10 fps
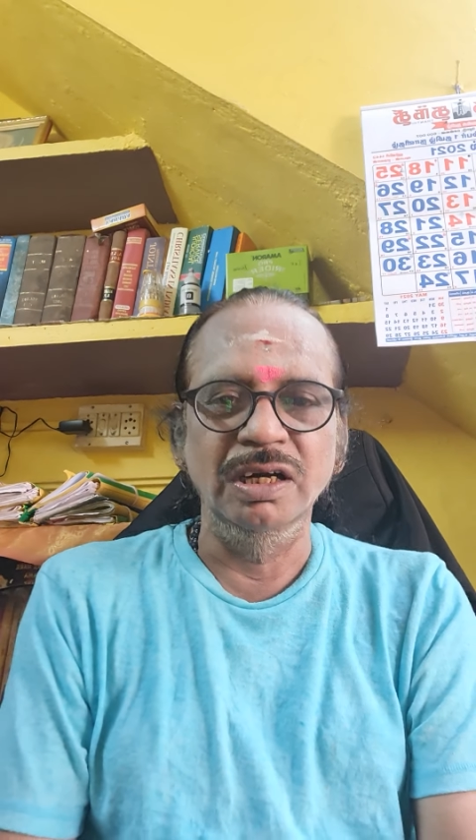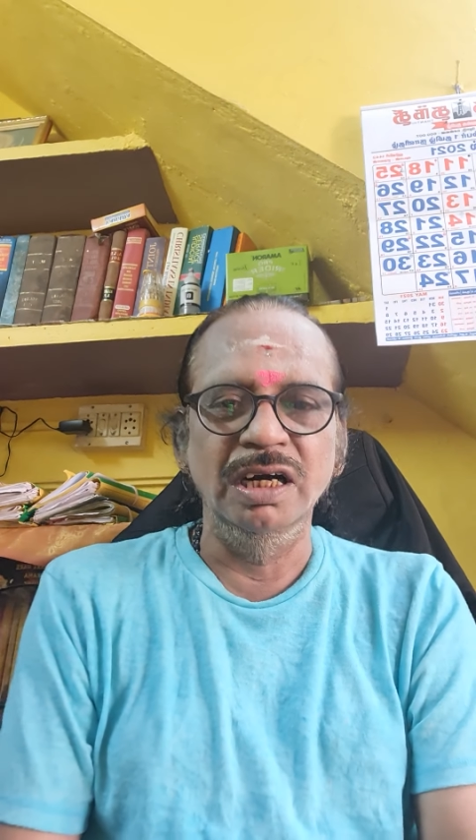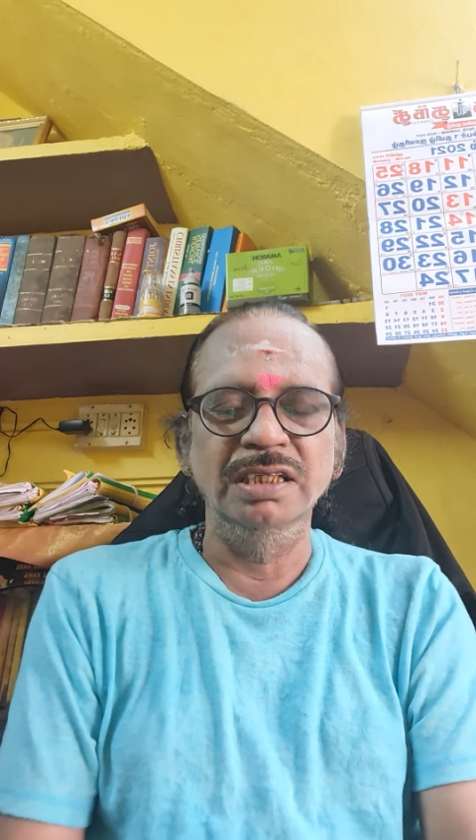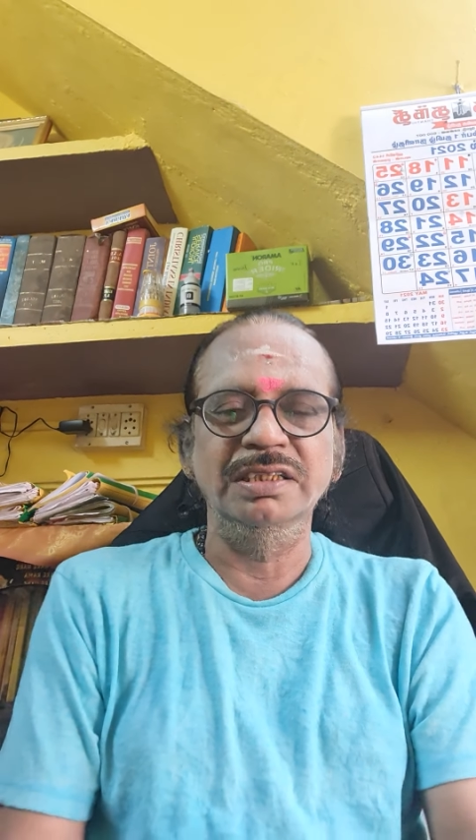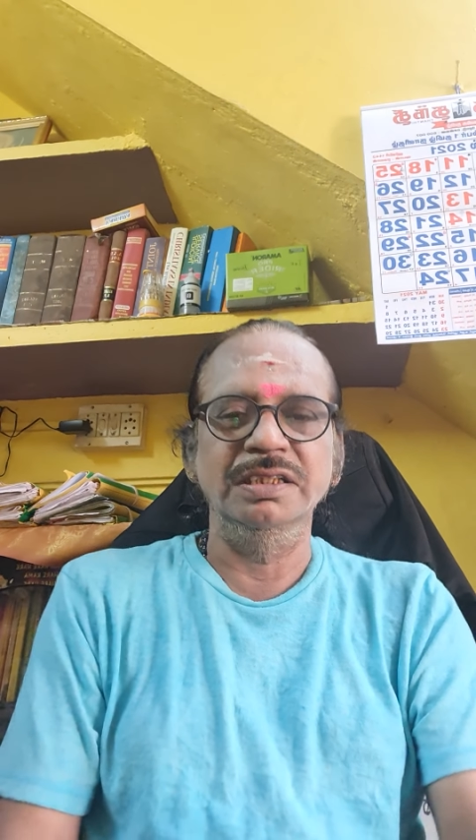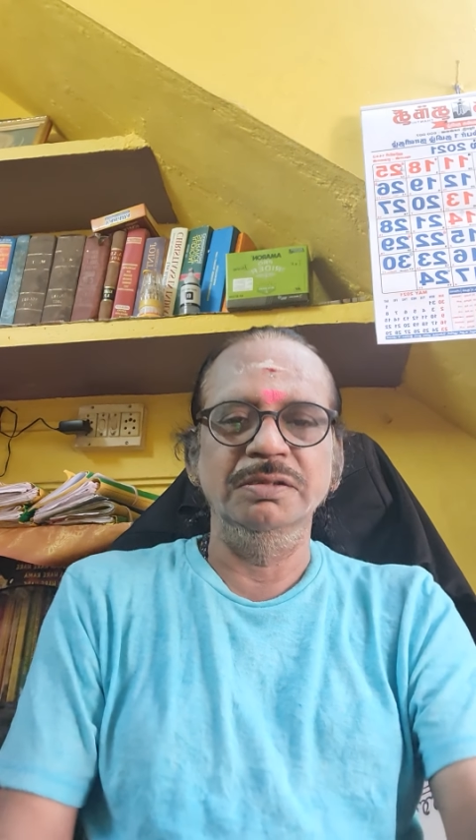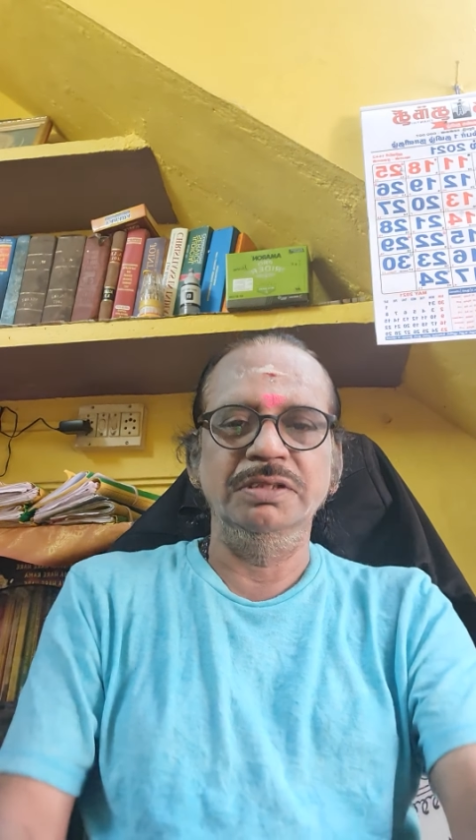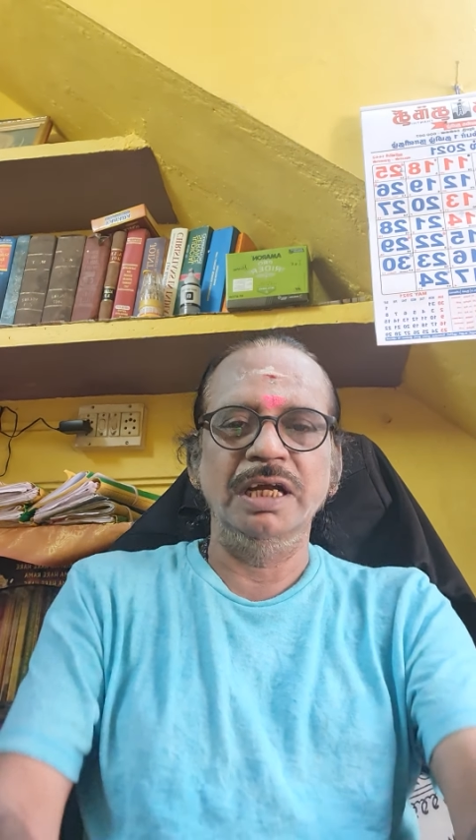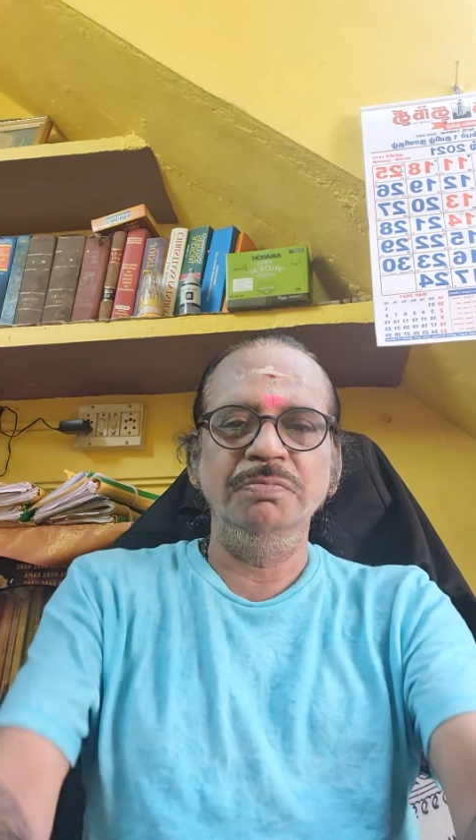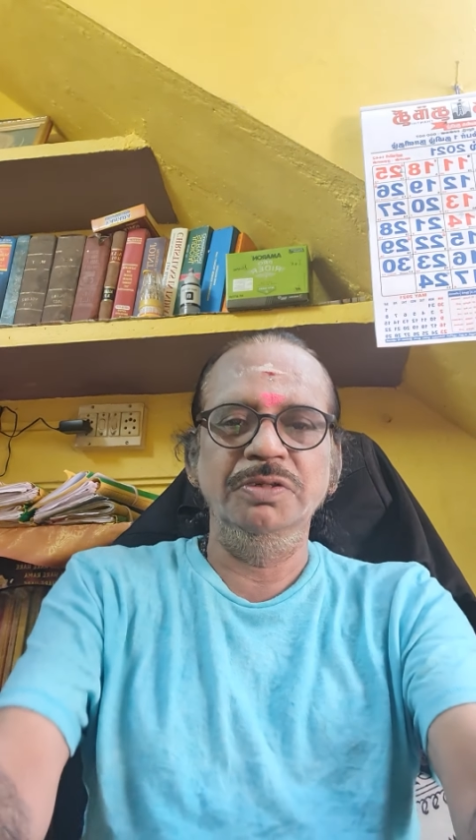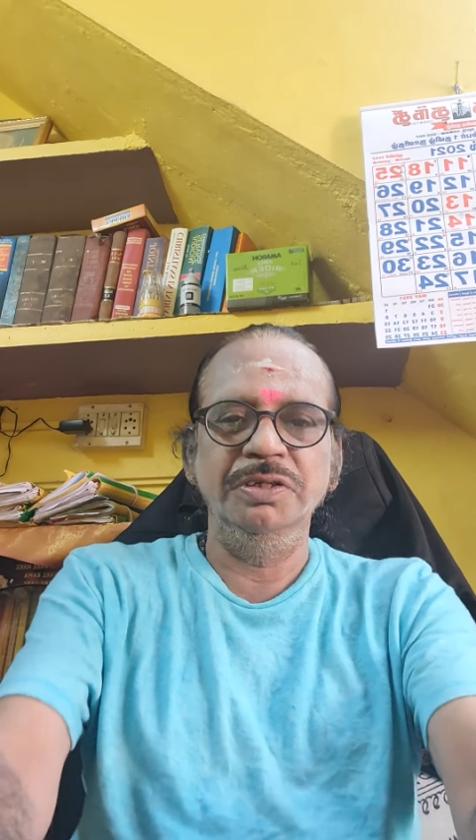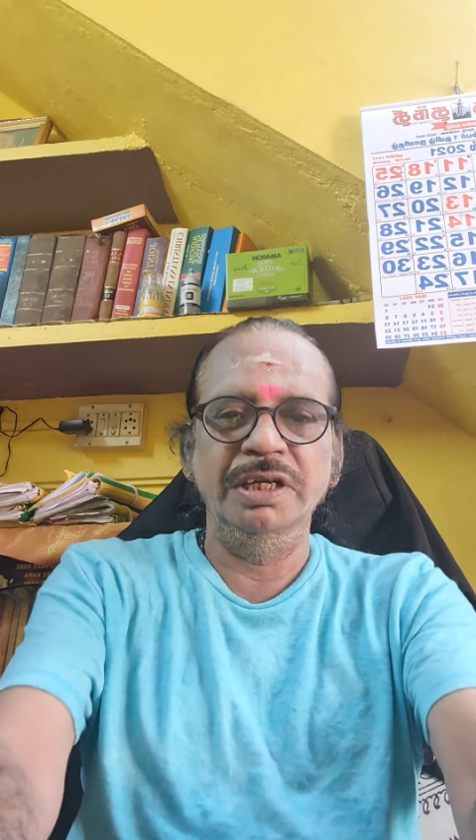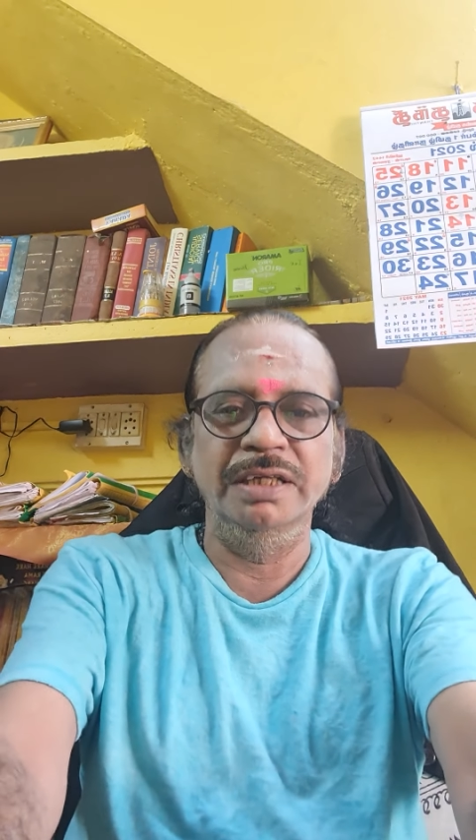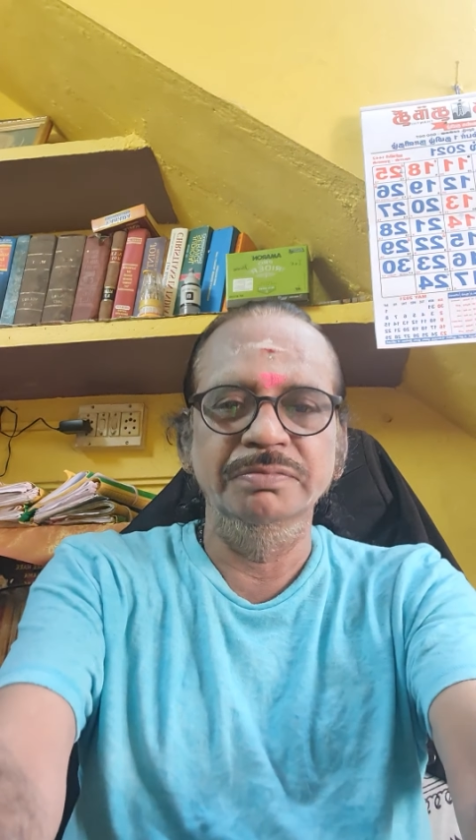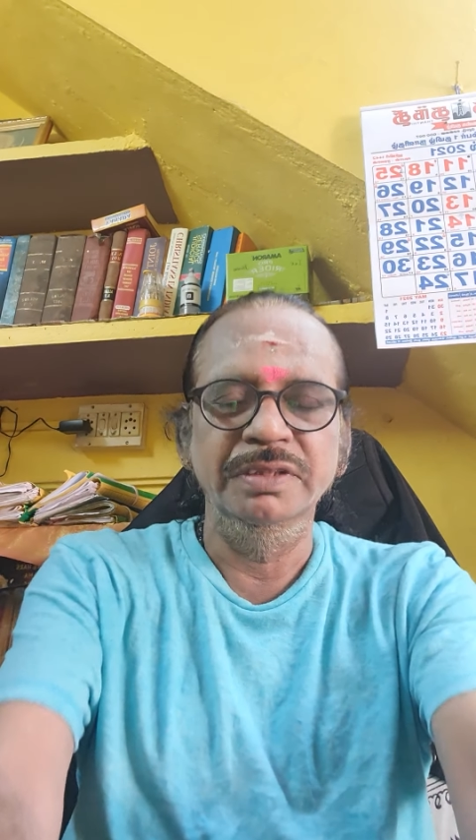gods time to
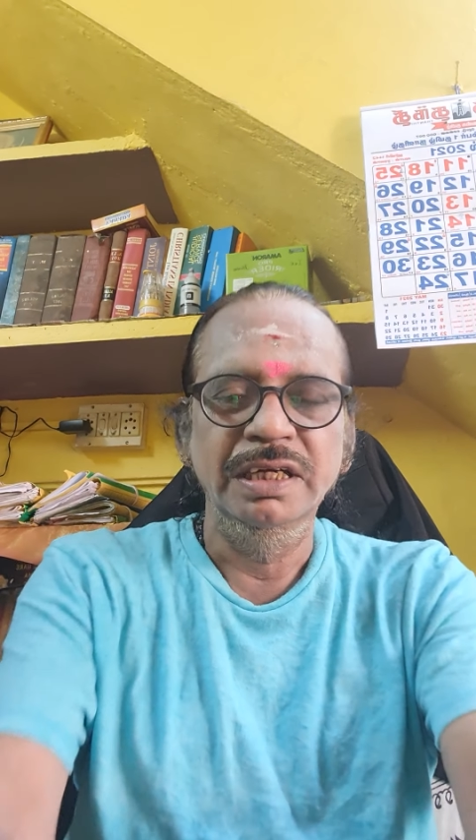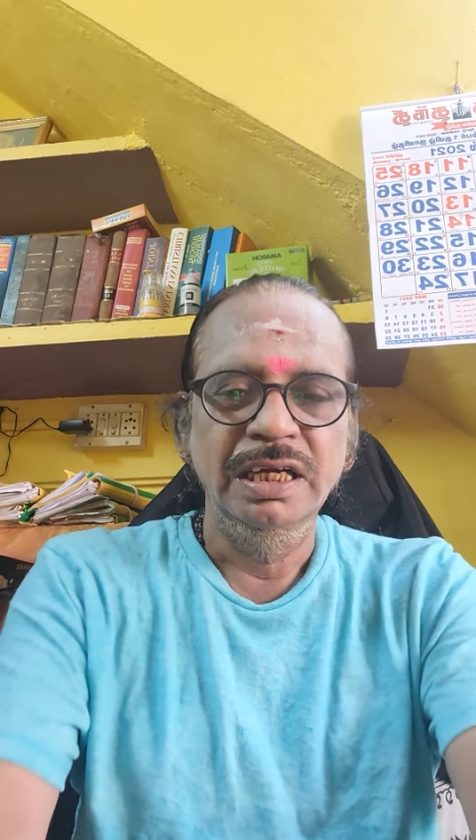time,